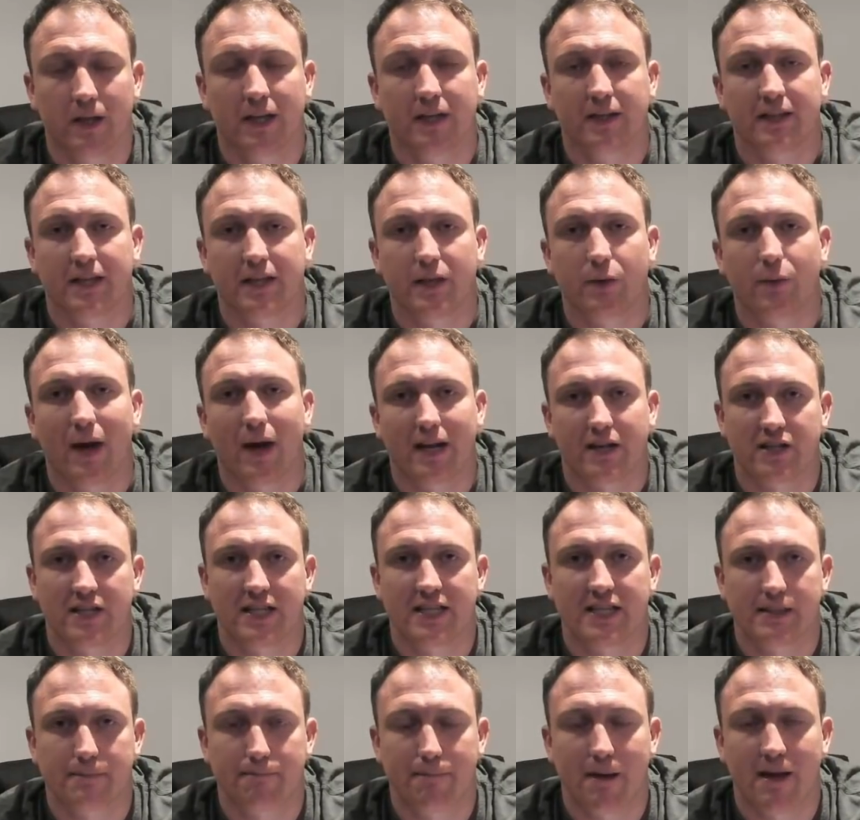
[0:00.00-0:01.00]
that you actually
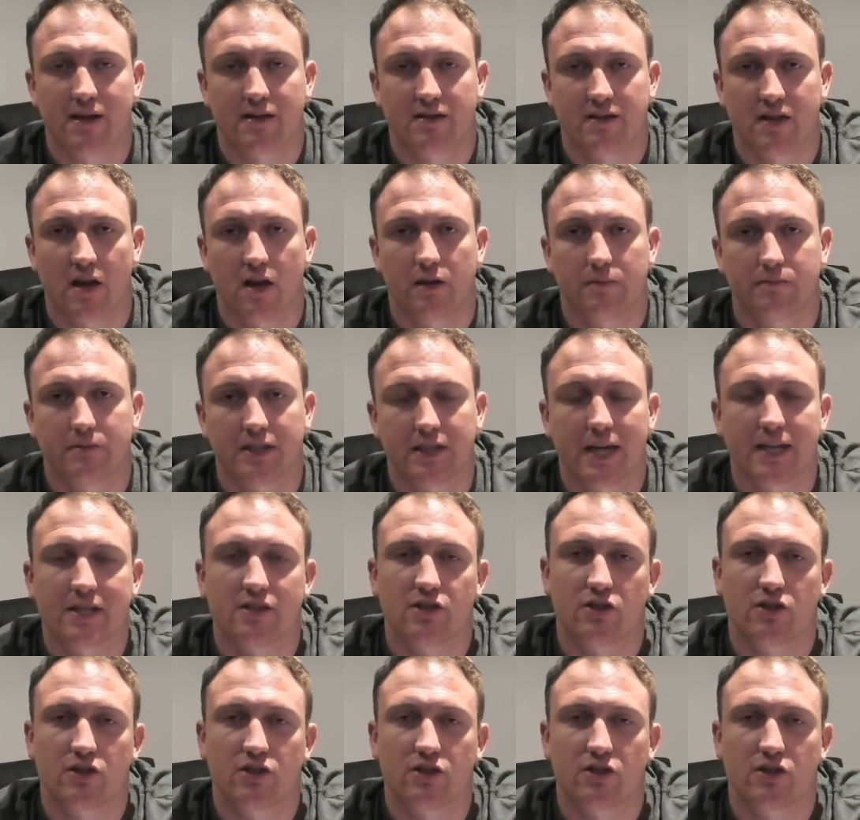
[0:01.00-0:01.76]
spend time to get